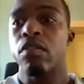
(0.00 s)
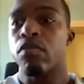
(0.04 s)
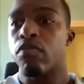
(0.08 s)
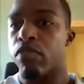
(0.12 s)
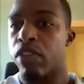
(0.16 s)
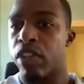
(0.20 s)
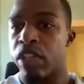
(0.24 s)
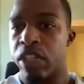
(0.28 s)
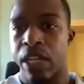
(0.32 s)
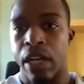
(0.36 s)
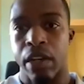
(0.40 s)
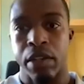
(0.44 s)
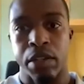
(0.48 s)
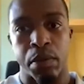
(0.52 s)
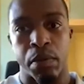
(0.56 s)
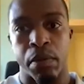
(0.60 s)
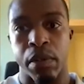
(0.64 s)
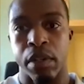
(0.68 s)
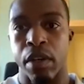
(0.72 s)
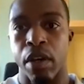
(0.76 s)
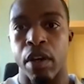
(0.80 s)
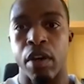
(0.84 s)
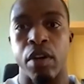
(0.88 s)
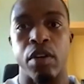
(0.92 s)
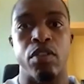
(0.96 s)
reach out to a
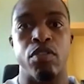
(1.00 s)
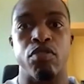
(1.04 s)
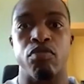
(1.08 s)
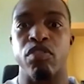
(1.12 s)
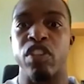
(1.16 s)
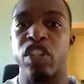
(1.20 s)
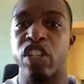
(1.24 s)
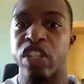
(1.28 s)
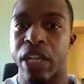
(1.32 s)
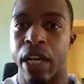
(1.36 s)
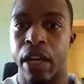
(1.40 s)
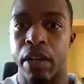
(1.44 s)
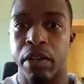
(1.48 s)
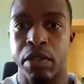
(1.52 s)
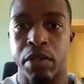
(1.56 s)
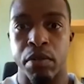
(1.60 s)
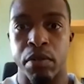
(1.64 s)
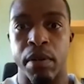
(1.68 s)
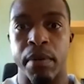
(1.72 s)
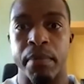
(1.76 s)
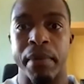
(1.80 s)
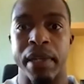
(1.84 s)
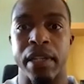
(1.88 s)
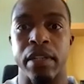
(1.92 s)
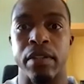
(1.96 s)
coach, reach out
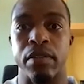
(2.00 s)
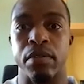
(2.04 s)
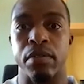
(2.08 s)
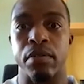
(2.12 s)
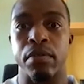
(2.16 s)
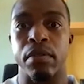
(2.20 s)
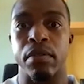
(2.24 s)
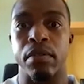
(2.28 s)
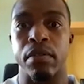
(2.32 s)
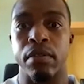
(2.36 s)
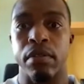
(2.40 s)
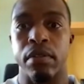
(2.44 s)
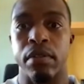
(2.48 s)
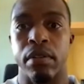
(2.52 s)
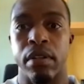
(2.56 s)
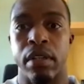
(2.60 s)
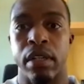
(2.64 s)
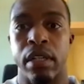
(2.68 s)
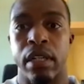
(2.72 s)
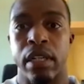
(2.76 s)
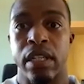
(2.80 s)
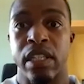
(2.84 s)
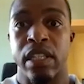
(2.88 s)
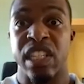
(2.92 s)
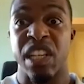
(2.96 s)
to a mentor,
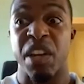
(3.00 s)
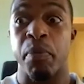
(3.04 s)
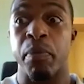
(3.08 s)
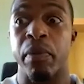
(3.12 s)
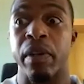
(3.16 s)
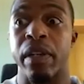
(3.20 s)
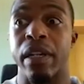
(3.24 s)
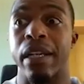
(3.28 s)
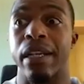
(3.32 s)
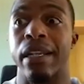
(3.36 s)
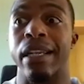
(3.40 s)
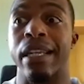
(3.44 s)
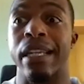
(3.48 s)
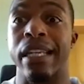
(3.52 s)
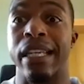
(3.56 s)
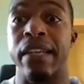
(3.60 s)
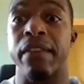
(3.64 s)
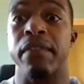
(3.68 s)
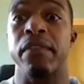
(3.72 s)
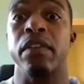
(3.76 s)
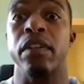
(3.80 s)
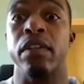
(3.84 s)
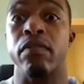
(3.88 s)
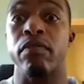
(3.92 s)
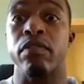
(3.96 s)
someone that can
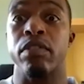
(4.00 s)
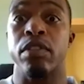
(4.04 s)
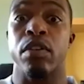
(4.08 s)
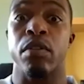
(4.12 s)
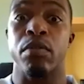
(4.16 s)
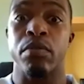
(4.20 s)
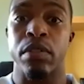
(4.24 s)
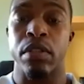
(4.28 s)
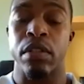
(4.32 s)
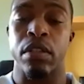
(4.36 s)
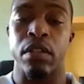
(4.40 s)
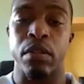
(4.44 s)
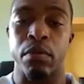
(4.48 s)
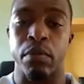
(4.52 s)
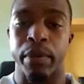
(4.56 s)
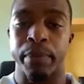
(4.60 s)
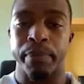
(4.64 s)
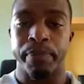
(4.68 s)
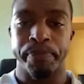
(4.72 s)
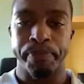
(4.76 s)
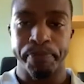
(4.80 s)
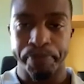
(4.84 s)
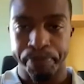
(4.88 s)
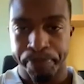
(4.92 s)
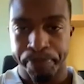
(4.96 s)
give you the results that you want.